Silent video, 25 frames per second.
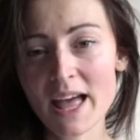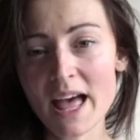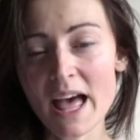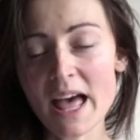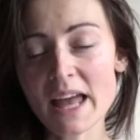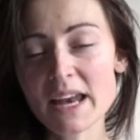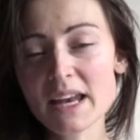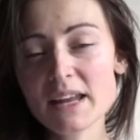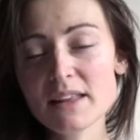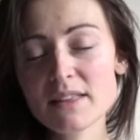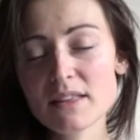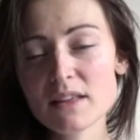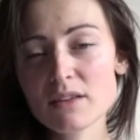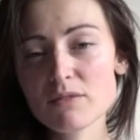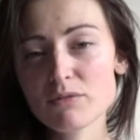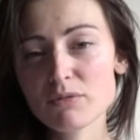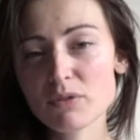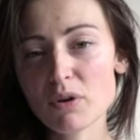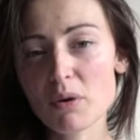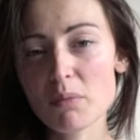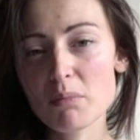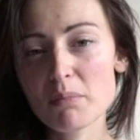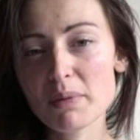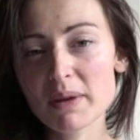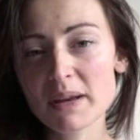Anything
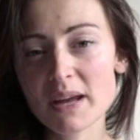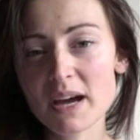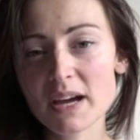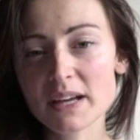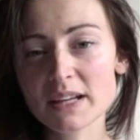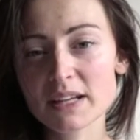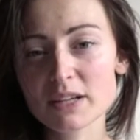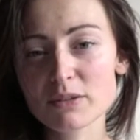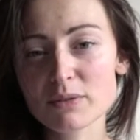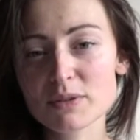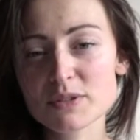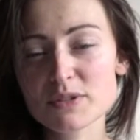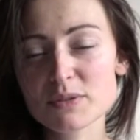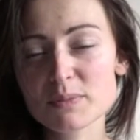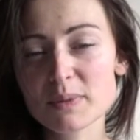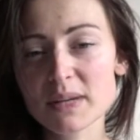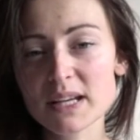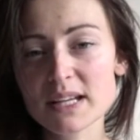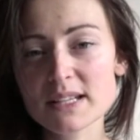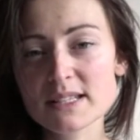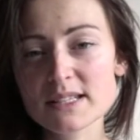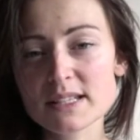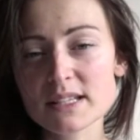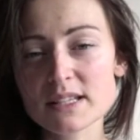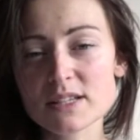from benign
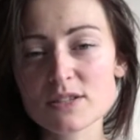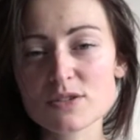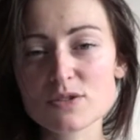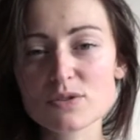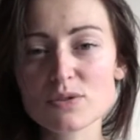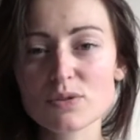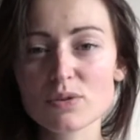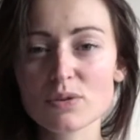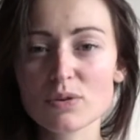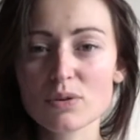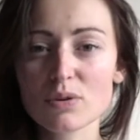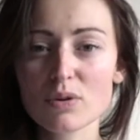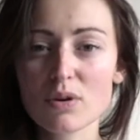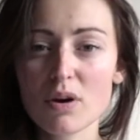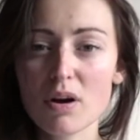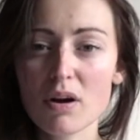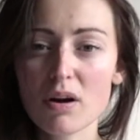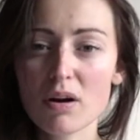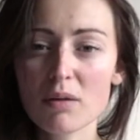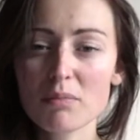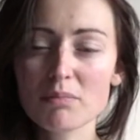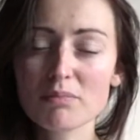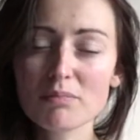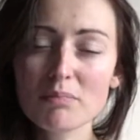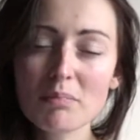irritability
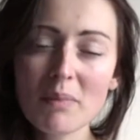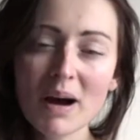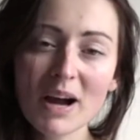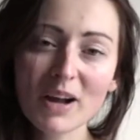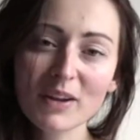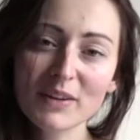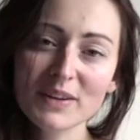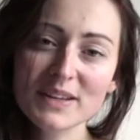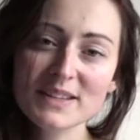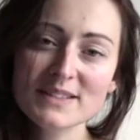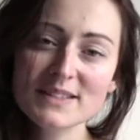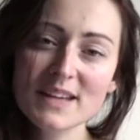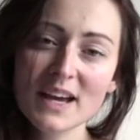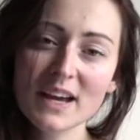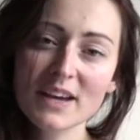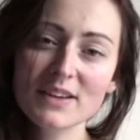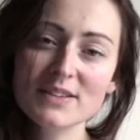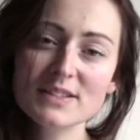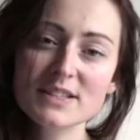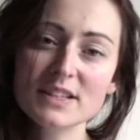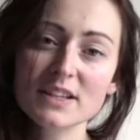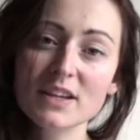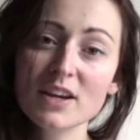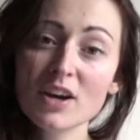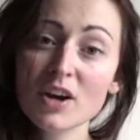to mild
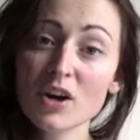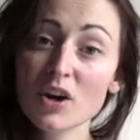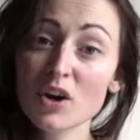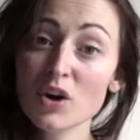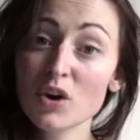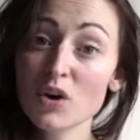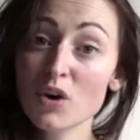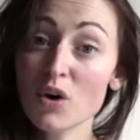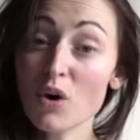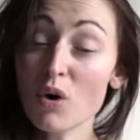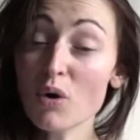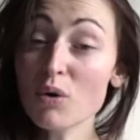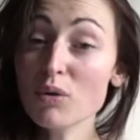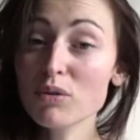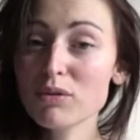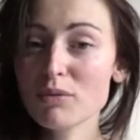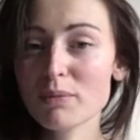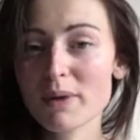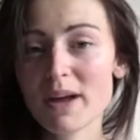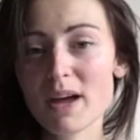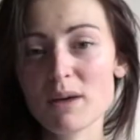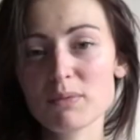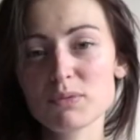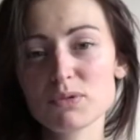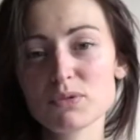anxiety, all the
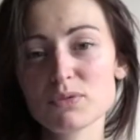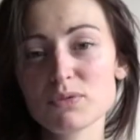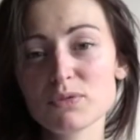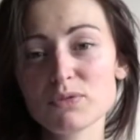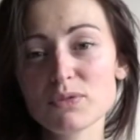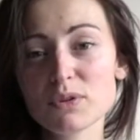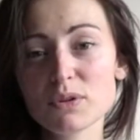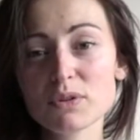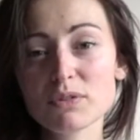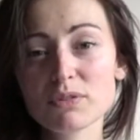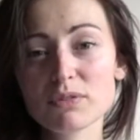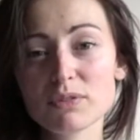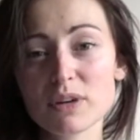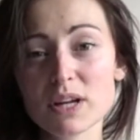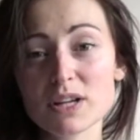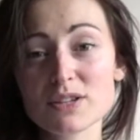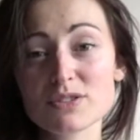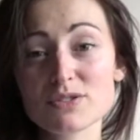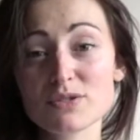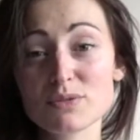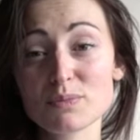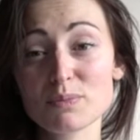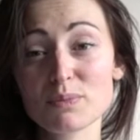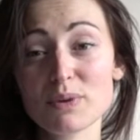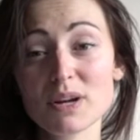way up to
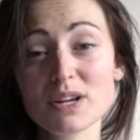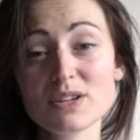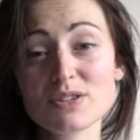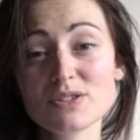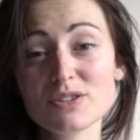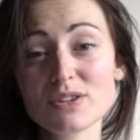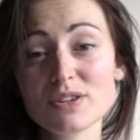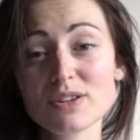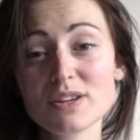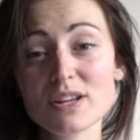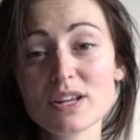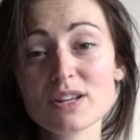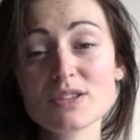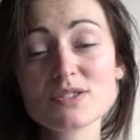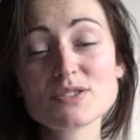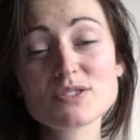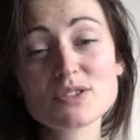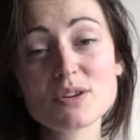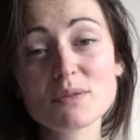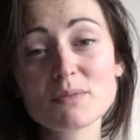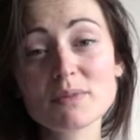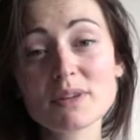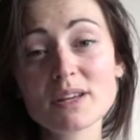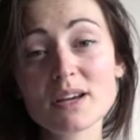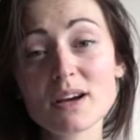full-fledged depression,
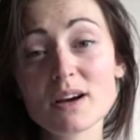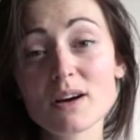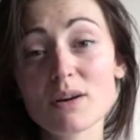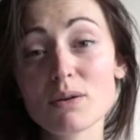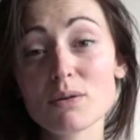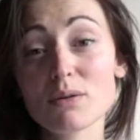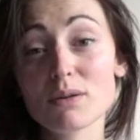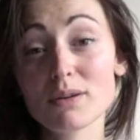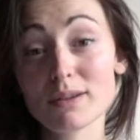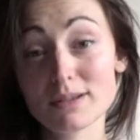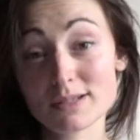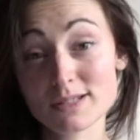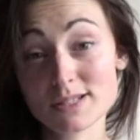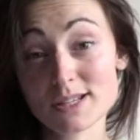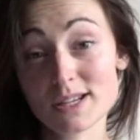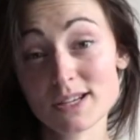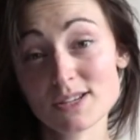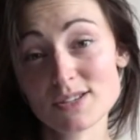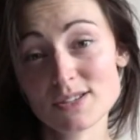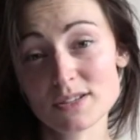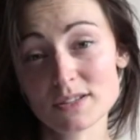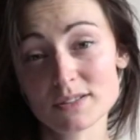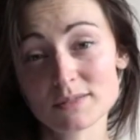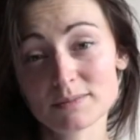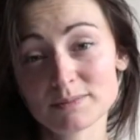insomnia, or
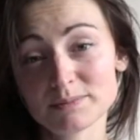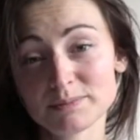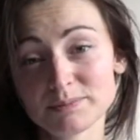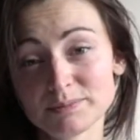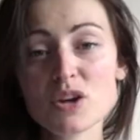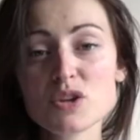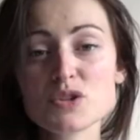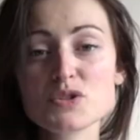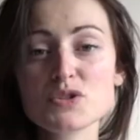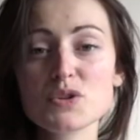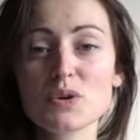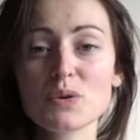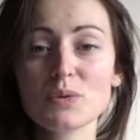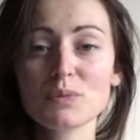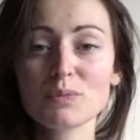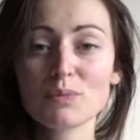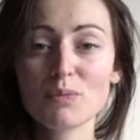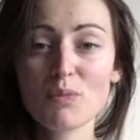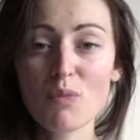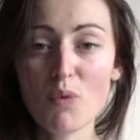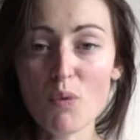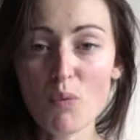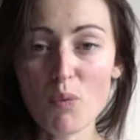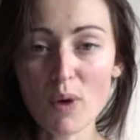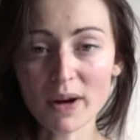addiction. So,
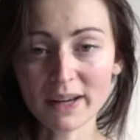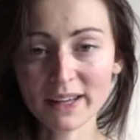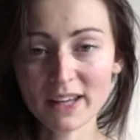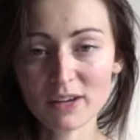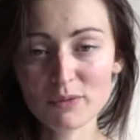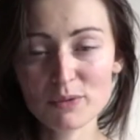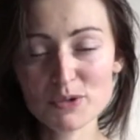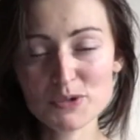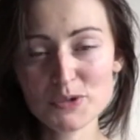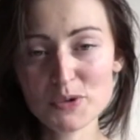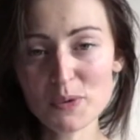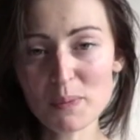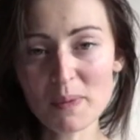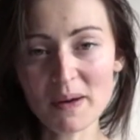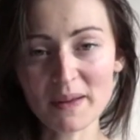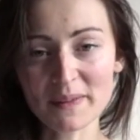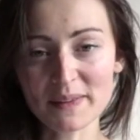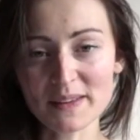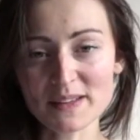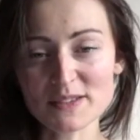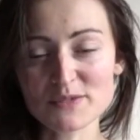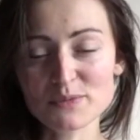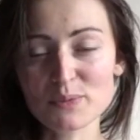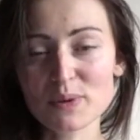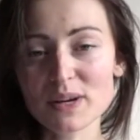what can we do about
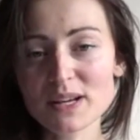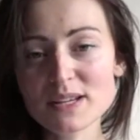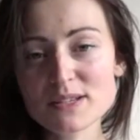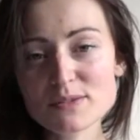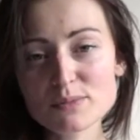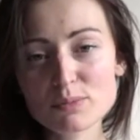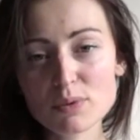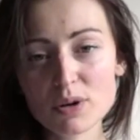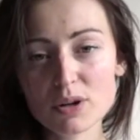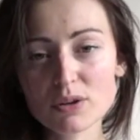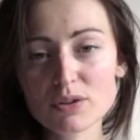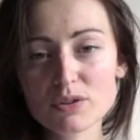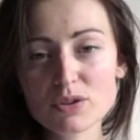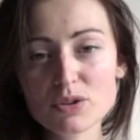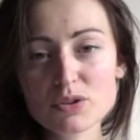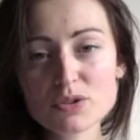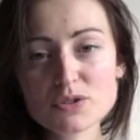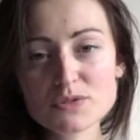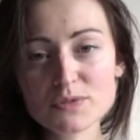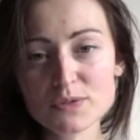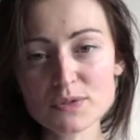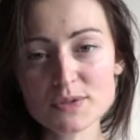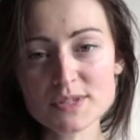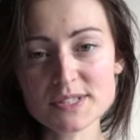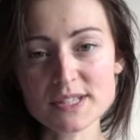this? What is one
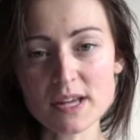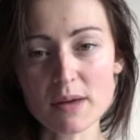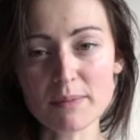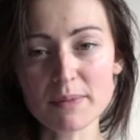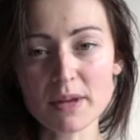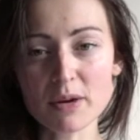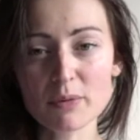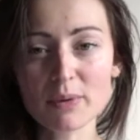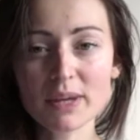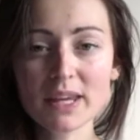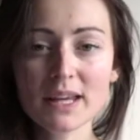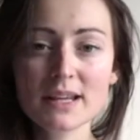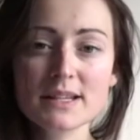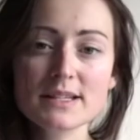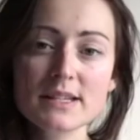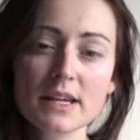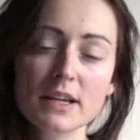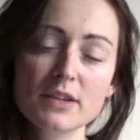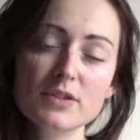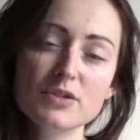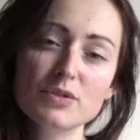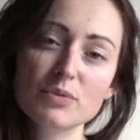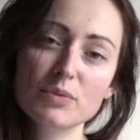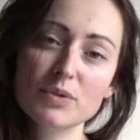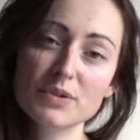useful step that we can
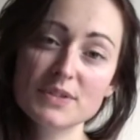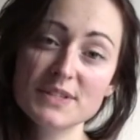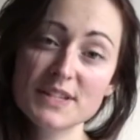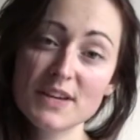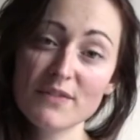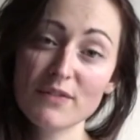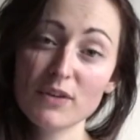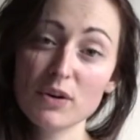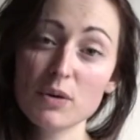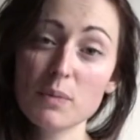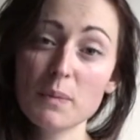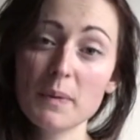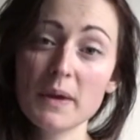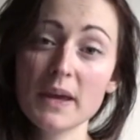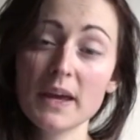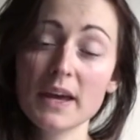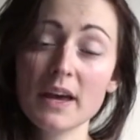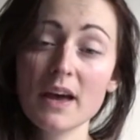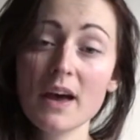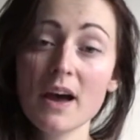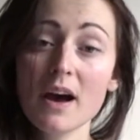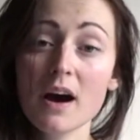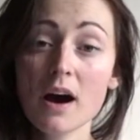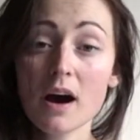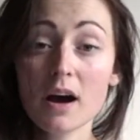take toward
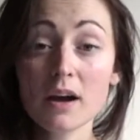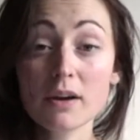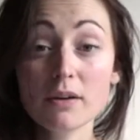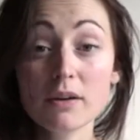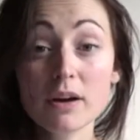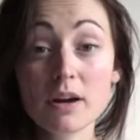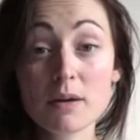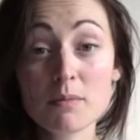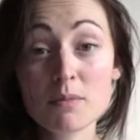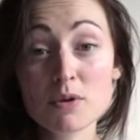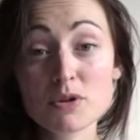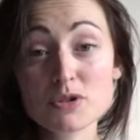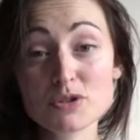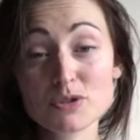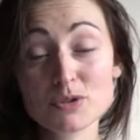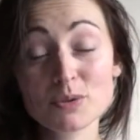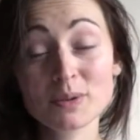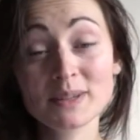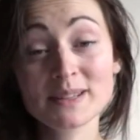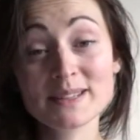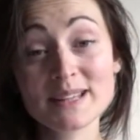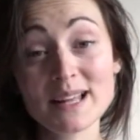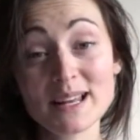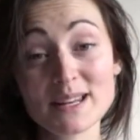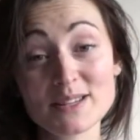developing higher
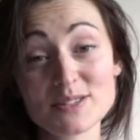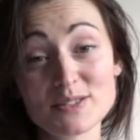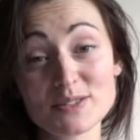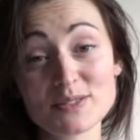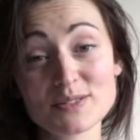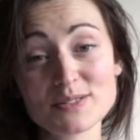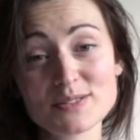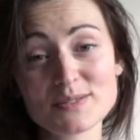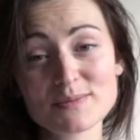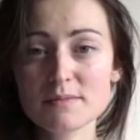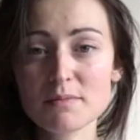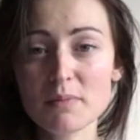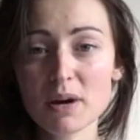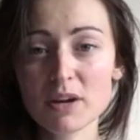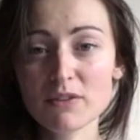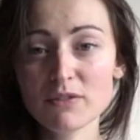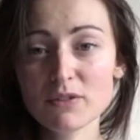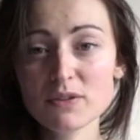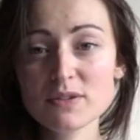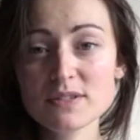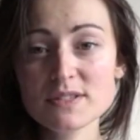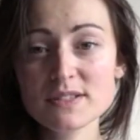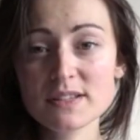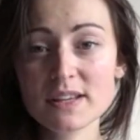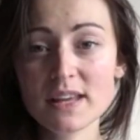emotional intelligence? My
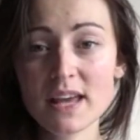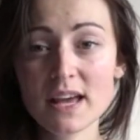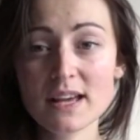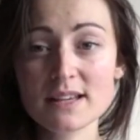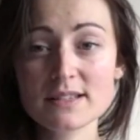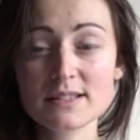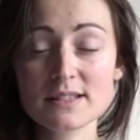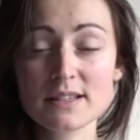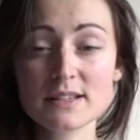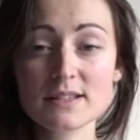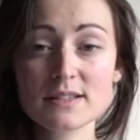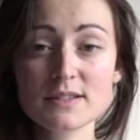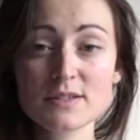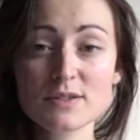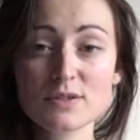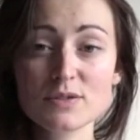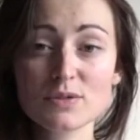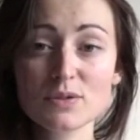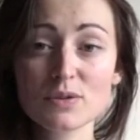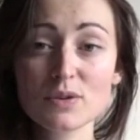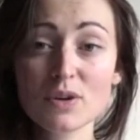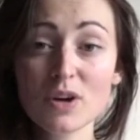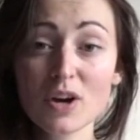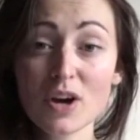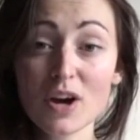first guess is
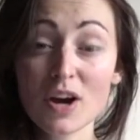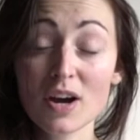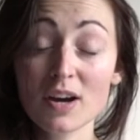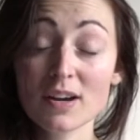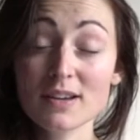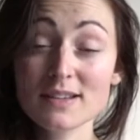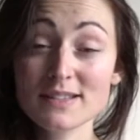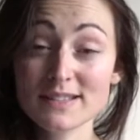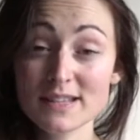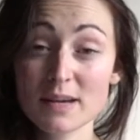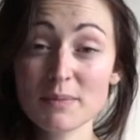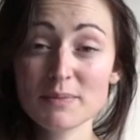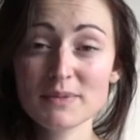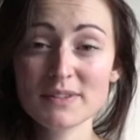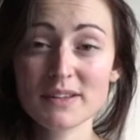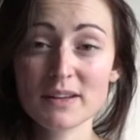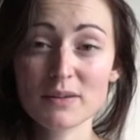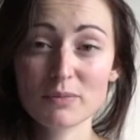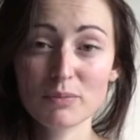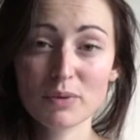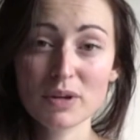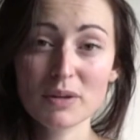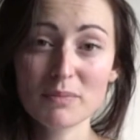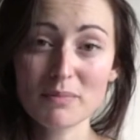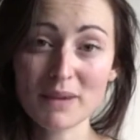to accept
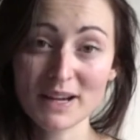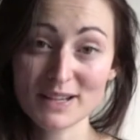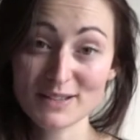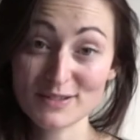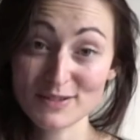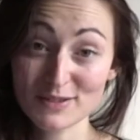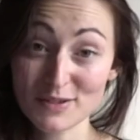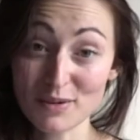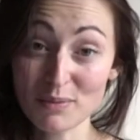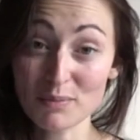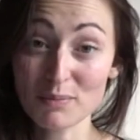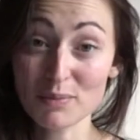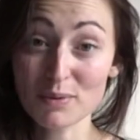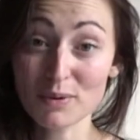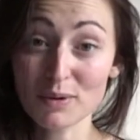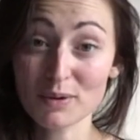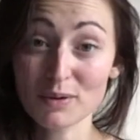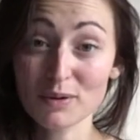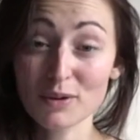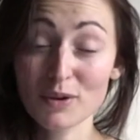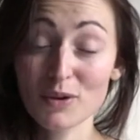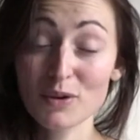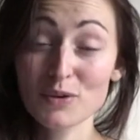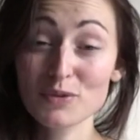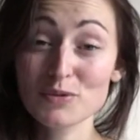that we might
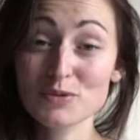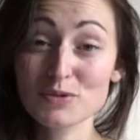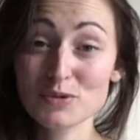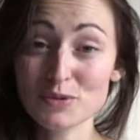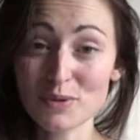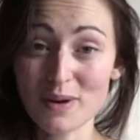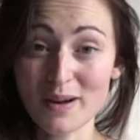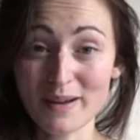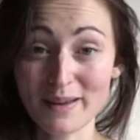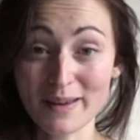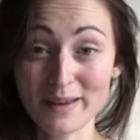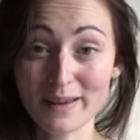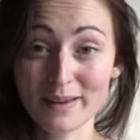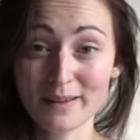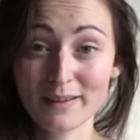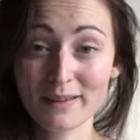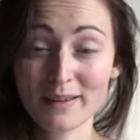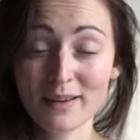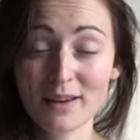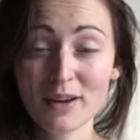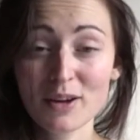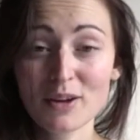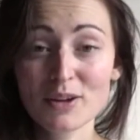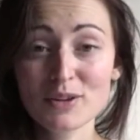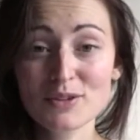stumble
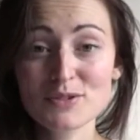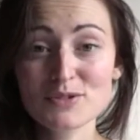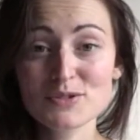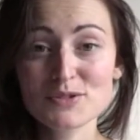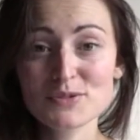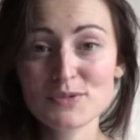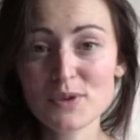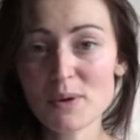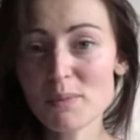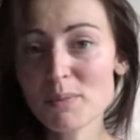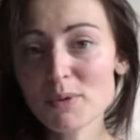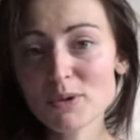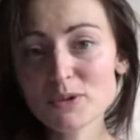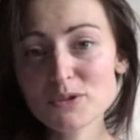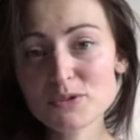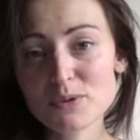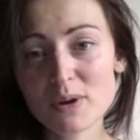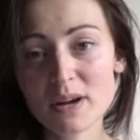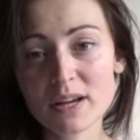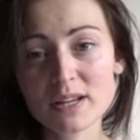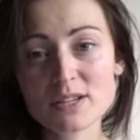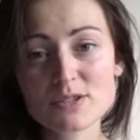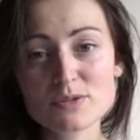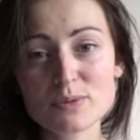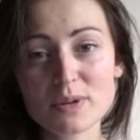trying. Stumble
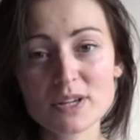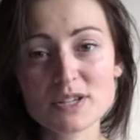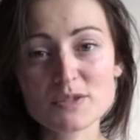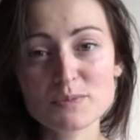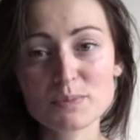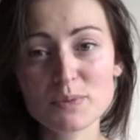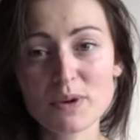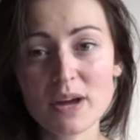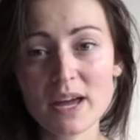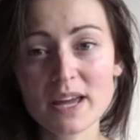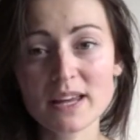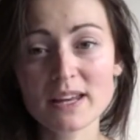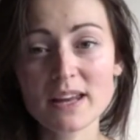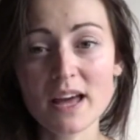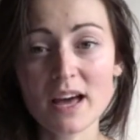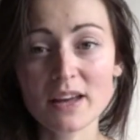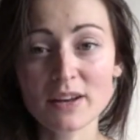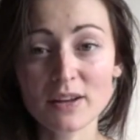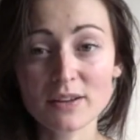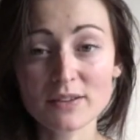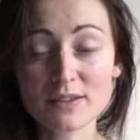trying to explain and